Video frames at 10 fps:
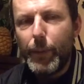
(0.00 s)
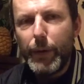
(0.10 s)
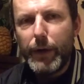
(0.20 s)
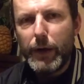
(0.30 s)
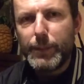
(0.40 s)
put
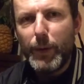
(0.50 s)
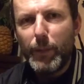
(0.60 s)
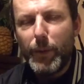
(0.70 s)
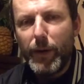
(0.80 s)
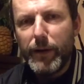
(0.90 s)
in
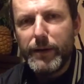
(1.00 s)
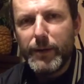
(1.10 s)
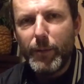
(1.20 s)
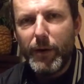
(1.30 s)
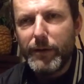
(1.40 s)
hospital by
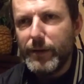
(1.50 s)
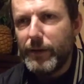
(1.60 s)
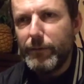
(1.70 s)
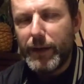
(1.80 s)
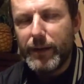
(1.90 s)
eating. Well,
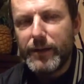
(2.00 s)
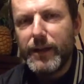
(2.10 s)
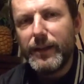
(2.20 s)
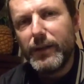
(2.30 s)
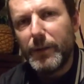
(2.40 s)
he reckons he
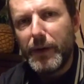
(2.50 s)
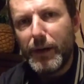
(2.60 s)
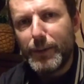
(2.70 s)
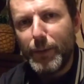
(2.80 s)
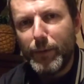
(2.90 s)
had to go in
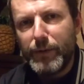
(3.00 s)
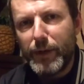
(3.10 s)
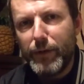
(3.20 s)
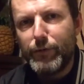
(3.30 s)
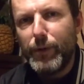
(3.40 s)
hospital. He was
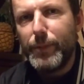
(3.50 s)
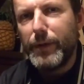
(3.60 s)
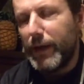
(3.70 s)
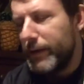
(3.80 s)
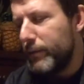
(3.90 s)
on a drip and
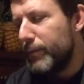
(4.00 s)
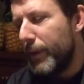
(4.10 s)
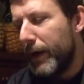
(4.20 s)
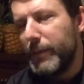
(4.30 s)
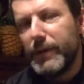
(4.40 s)
that, and he was
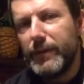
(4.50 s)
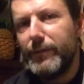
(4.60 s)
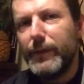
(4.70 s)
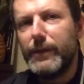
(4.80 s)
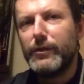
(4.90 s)
blaming the
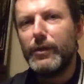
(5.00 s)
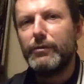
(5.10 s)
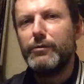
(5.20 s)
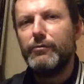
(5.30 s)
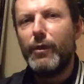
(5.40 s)
vegan
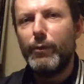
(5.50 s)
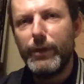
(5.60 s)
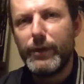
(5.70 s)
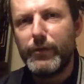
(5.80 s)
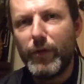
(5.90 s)
sausage roll
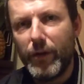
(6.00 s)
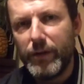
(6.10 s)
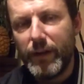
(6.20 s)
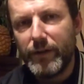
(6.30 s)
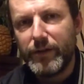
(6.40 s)
that he
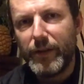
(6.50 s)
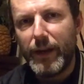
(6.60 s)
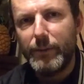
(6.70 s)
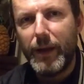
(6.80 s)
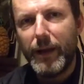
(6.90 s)
tried on the
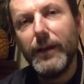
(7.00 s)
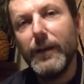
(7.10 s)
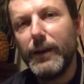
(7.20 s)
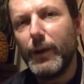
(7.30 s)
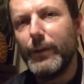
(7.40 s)
same day.
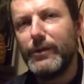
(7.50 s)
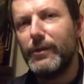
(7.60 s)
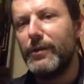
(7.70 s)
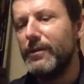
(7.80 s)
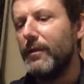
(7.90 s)

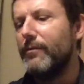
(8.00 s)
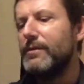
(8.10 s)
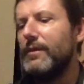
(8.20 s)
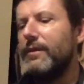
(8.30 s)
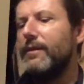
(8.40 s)
Coincidence,
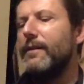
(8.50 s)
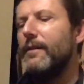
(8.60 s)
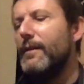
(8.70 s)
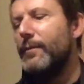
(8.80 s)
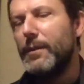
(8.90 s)
obviously,
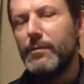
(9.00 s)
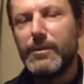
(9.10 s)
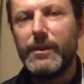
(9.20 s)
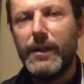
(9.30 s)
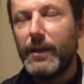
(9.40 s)
but he was
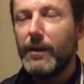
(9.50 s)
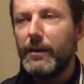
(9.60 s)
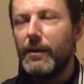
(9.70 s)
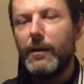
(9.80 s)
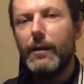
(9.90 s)
in there going,
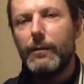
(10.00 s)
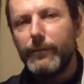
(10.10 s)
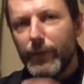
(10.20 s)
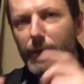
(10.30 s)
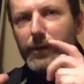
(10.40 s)
"Oh
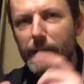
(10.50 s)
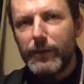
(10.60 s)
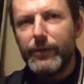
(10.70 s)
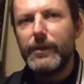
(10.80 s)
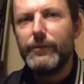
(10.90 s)
fucking,
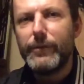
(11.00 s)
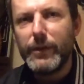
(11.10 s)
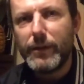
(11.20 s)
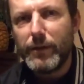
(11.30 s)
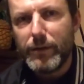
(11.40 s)
I think the
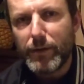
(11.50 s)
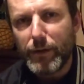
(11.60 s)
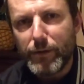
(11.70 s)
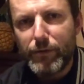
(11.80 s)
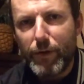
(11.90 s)
vegan
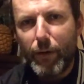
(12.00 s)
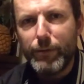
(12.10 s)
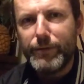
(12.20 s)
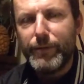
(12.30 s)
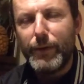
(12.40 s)
sausage
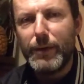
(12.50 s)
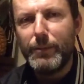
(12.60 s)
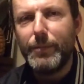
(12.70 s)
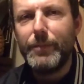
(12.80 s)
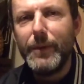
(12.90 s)
rolls
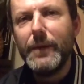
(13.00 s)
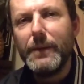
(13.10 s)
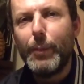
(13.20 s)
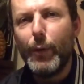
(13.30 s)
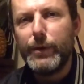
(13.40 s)
fucking
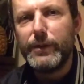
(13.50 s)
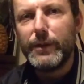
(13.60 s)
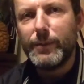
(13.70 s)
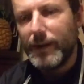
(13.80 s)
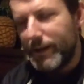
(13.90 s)

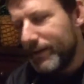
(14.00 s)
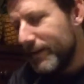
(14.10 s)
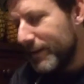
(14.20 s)
poisoned me."